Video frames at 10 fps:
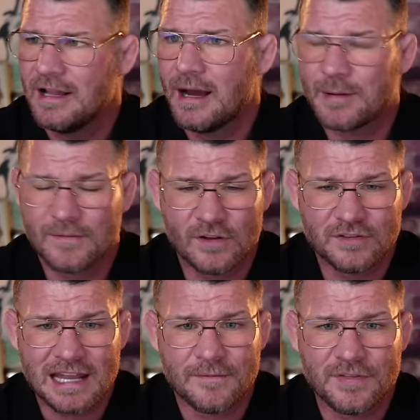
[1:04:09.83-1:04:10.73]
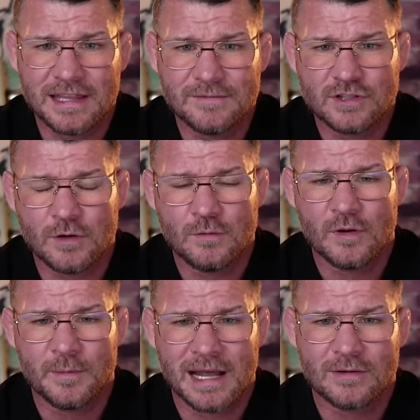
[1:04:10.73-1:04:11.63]
When I've got Den of Thieves two
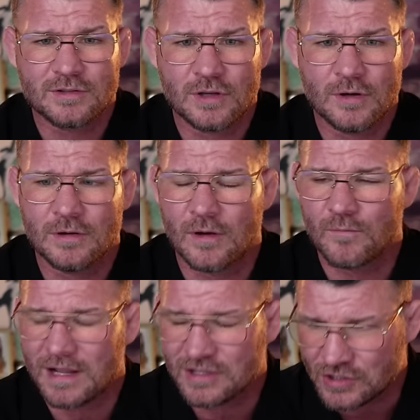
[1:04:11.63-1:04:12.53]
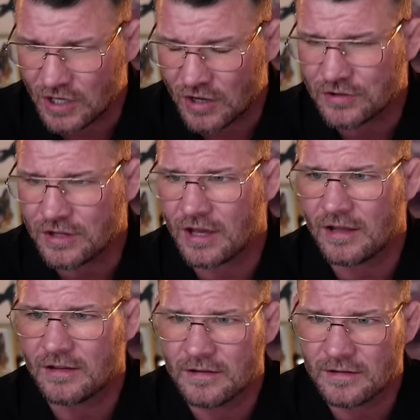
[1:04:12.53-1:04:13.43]
coming out soon, got Red Sonja,